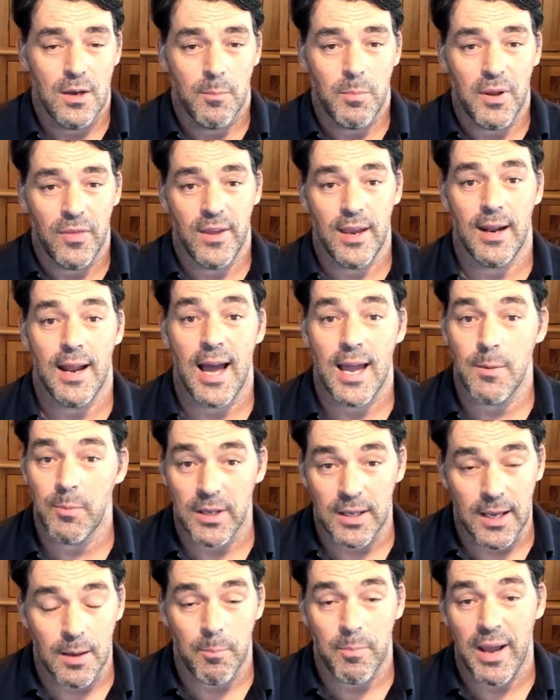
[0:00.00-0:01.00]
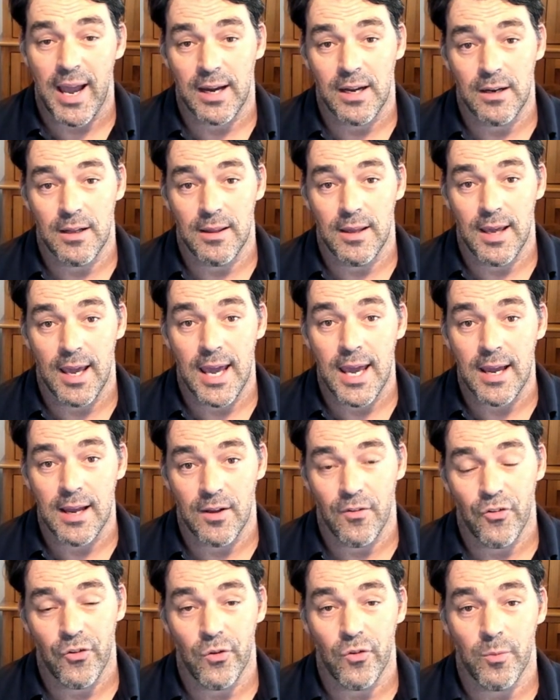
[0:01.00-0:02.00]
but then able to get back into the air
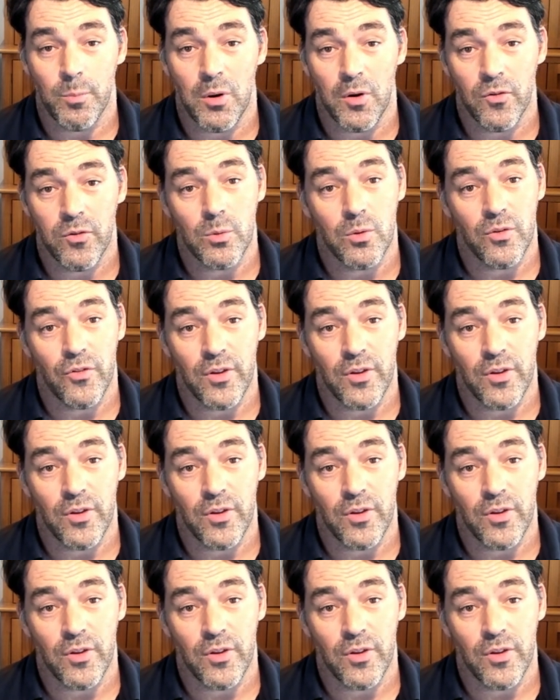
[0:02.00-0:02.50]
as soon as possible.